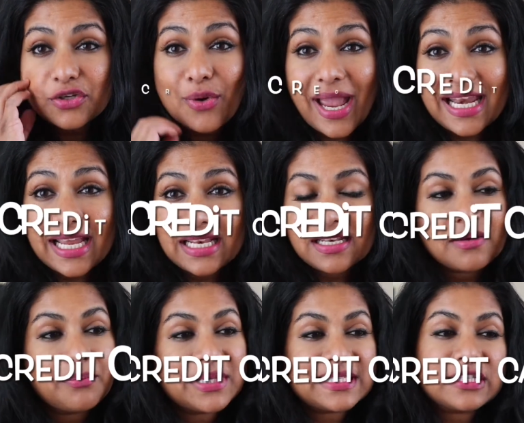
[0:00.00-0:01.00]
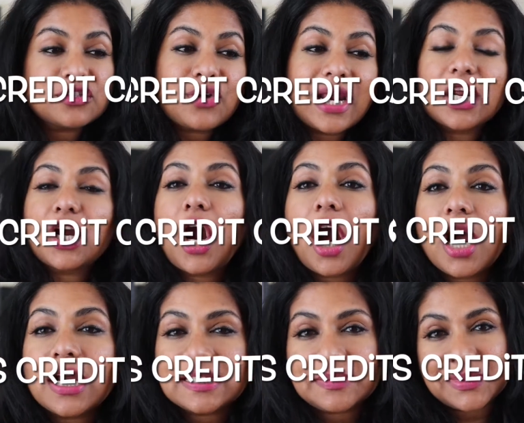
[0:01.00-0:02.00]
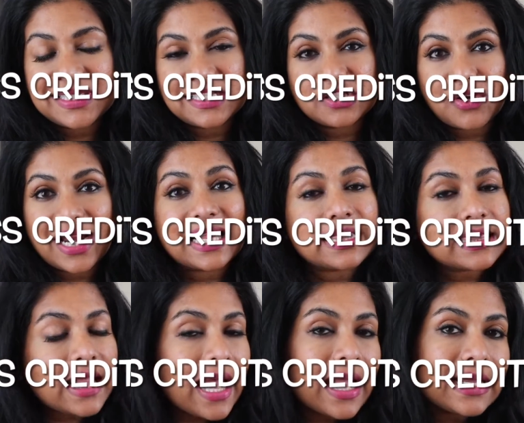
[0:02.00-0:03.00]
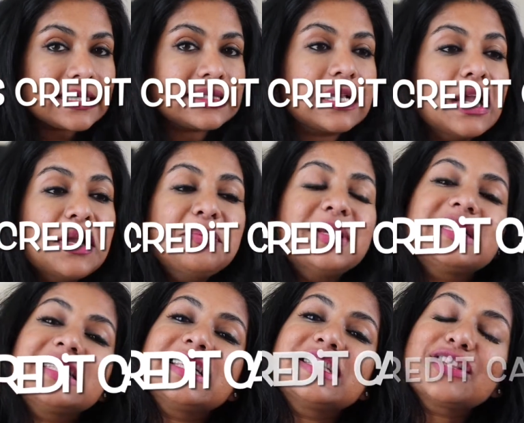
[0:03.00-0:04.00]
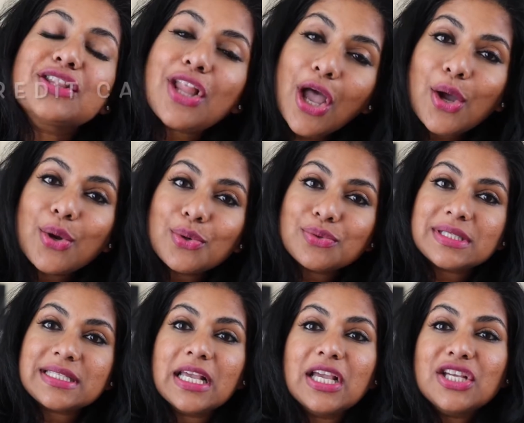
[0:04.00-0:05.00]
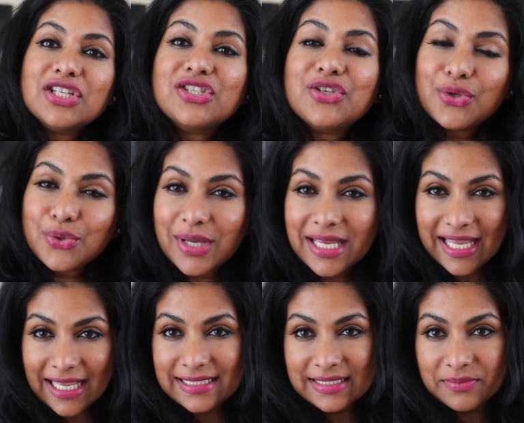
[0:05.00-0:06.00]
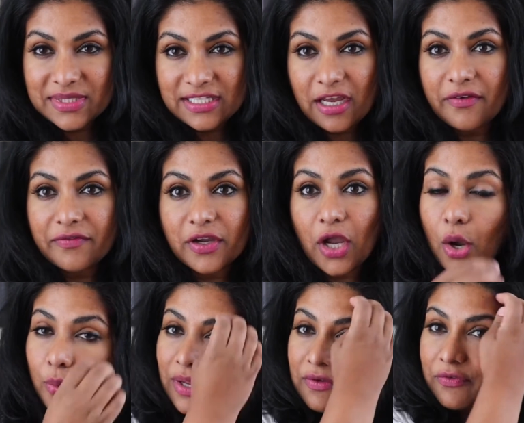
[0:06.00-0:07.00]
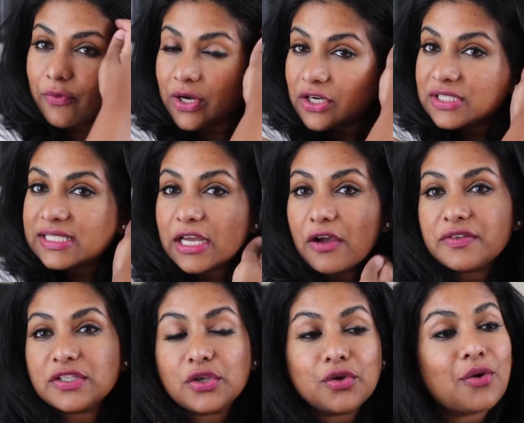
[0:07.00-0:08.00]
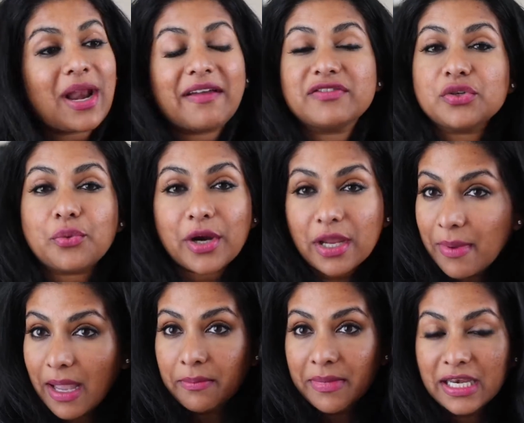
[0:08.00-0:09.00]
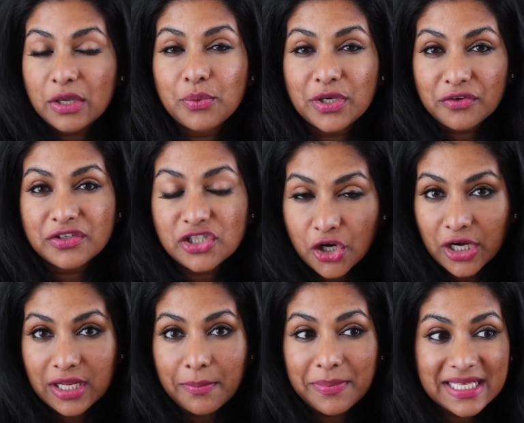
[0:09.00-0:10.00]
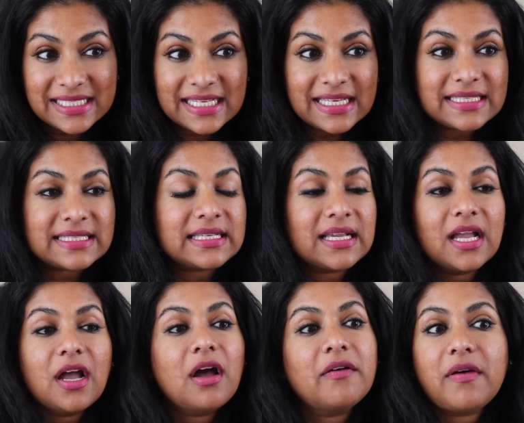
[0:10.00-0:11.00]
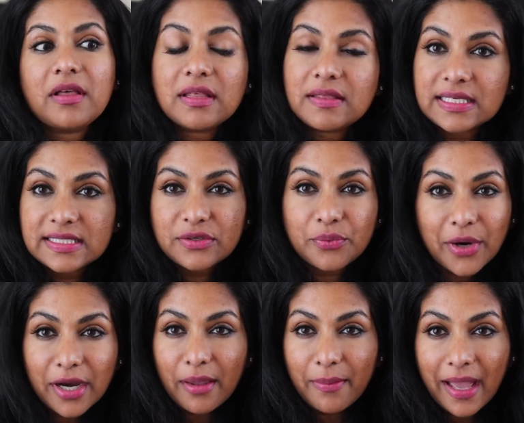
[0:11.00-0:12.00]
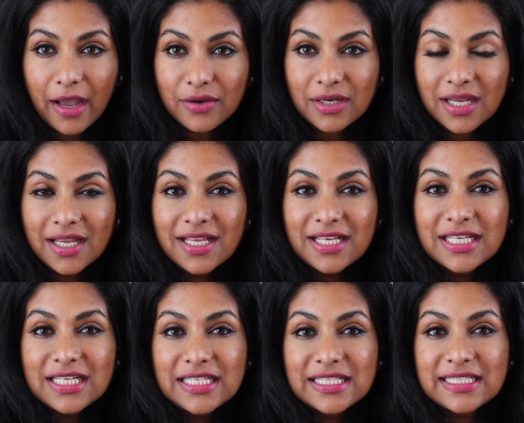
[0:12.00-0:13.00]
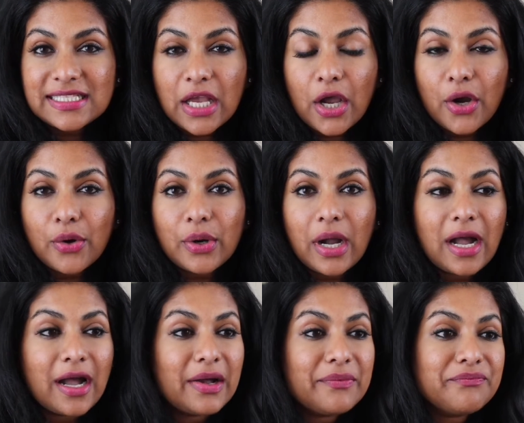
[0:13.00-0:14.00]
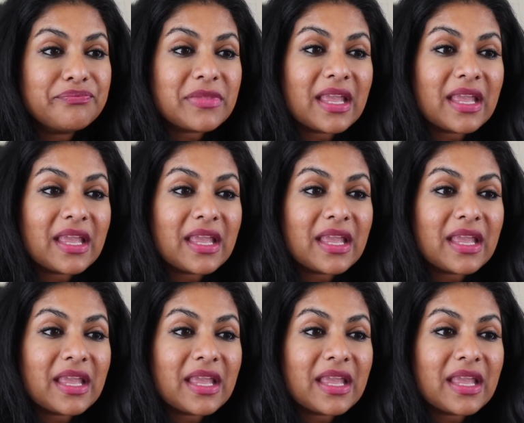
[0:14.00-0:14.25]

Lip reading: credit cards, business credit lines, business loans. So you can get some stuff going for yourself so you don't have to worry about money when you're starting a business, of all the things to worry about. So